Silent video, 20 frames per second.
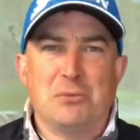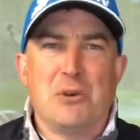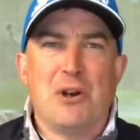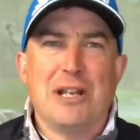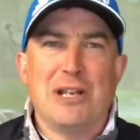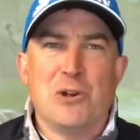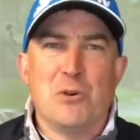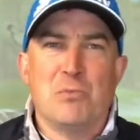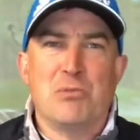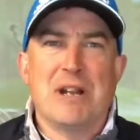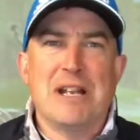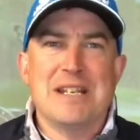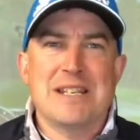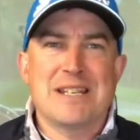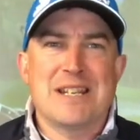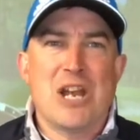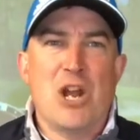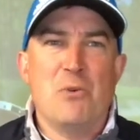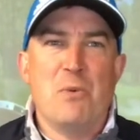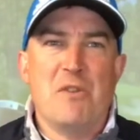my little brain to
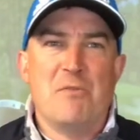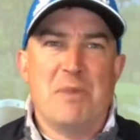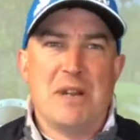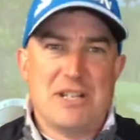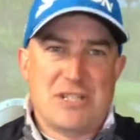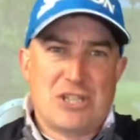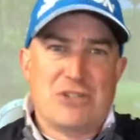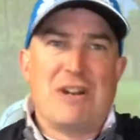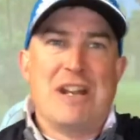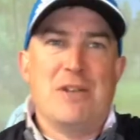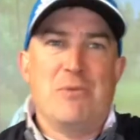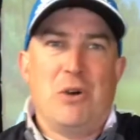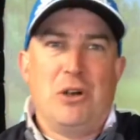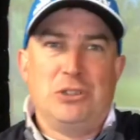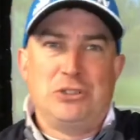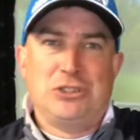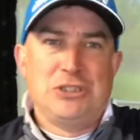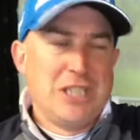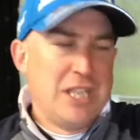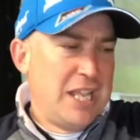cope with, but it's a great
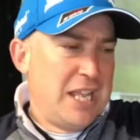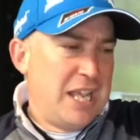watch.